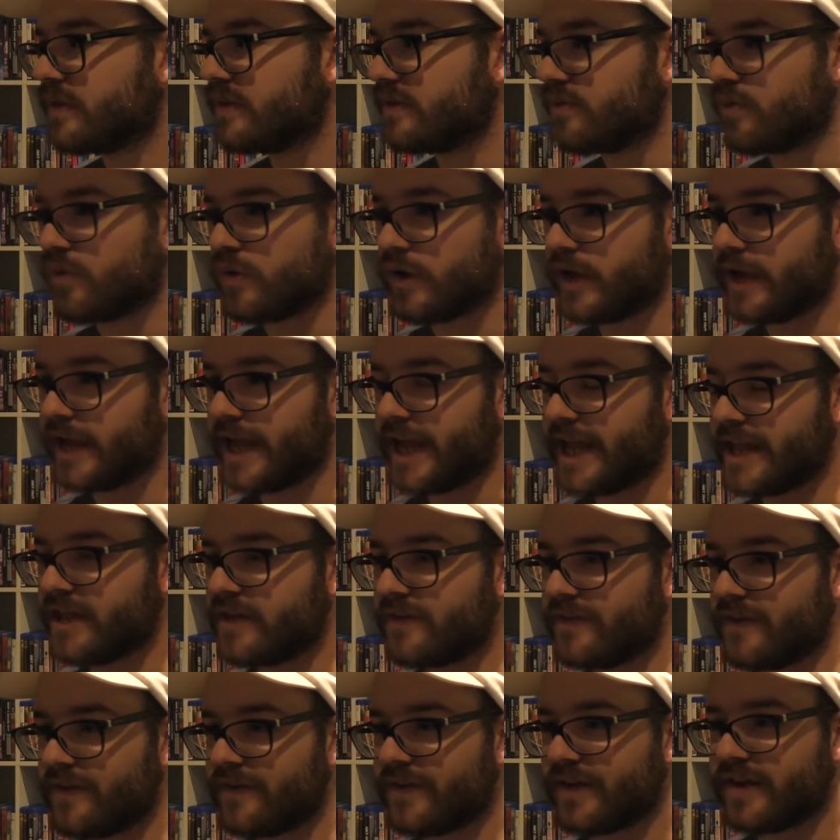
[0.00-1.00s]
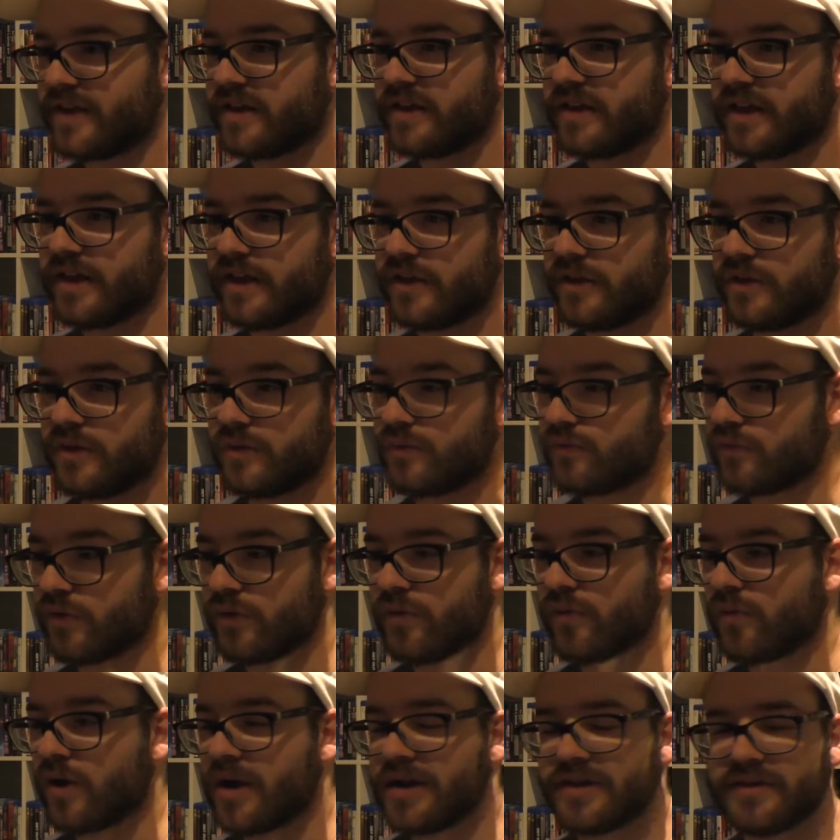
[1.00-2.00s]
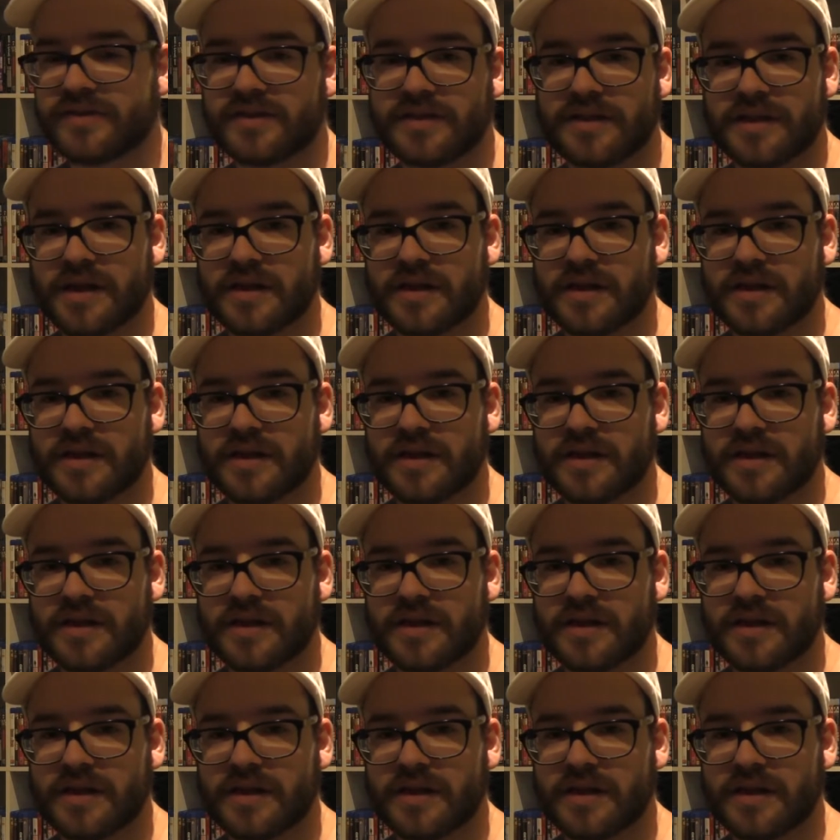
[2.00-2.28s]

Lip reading: Well, end of Evangelion rewrites the